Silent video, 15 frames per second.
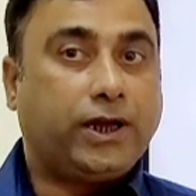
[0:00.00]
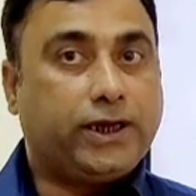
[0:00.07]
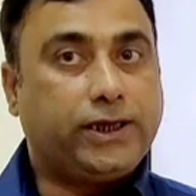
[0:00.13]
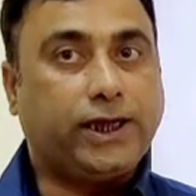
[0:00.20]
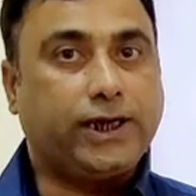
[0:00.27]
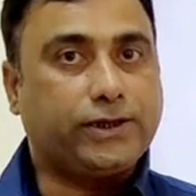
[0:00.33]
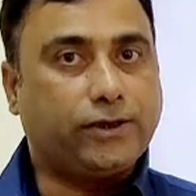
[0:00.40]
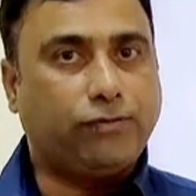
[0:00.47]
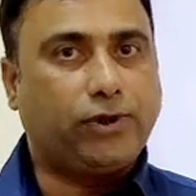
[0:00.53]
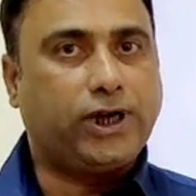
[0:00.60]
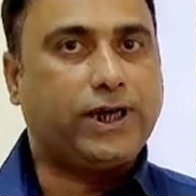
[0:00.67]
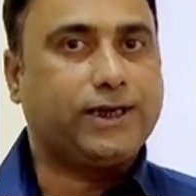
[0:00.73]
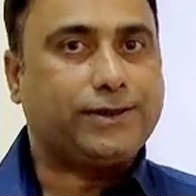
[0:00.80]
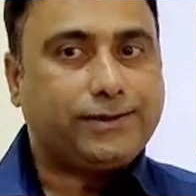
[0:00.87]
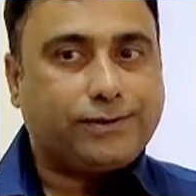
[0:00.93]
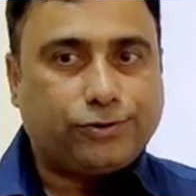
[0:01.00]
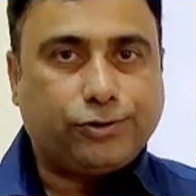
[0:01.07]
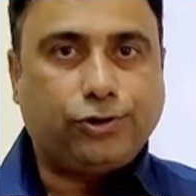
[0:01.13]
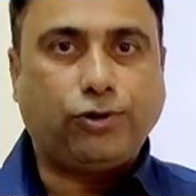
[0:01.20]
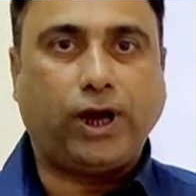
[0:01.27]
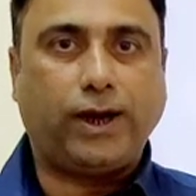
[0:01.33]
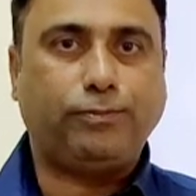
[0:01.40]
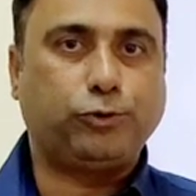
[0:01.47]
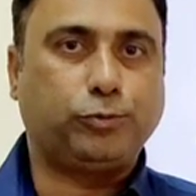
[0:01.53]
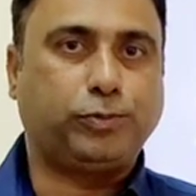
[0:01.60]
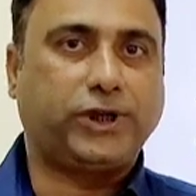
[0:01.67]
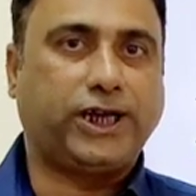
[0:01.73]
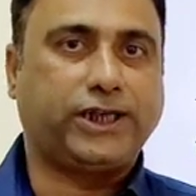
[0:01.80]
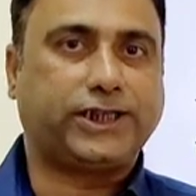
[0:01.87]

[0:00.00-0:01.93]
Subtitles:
Here the word you have to pay